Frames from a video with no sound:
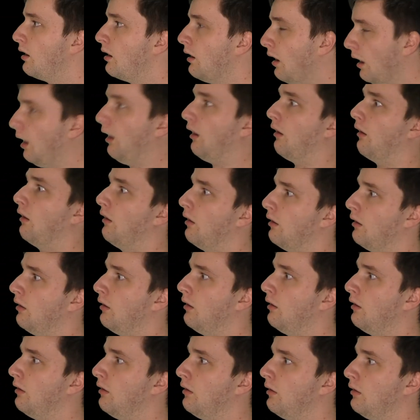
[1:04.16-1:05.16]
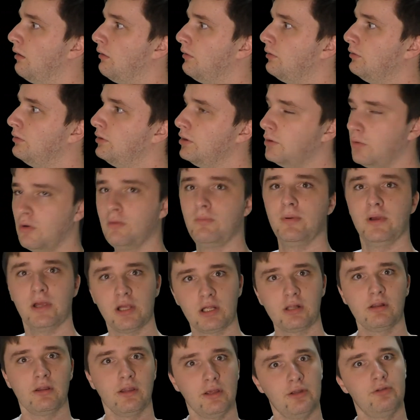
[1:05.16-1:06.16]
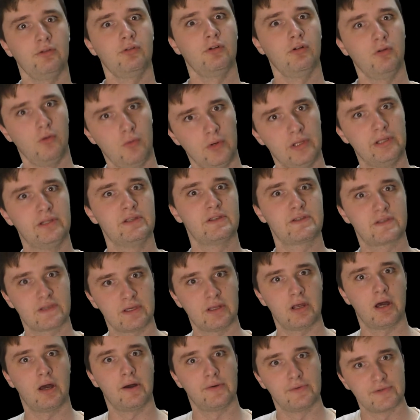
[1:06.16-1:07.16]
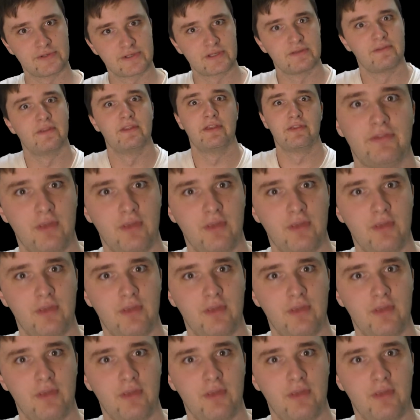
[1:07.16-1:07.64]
Oh. You were being literal when you said I was in the